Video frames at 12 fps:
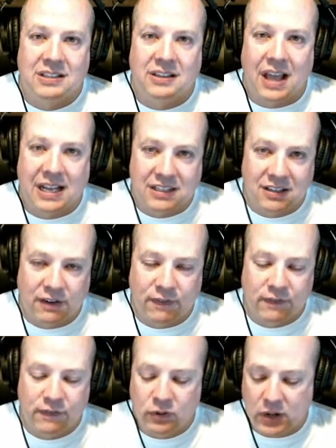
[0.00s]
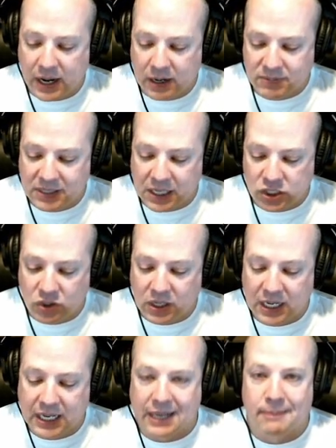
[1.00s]
lots of different food items that you
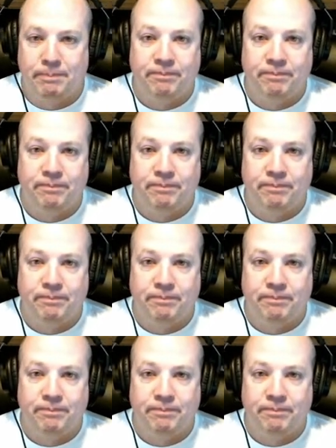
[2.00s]
can get.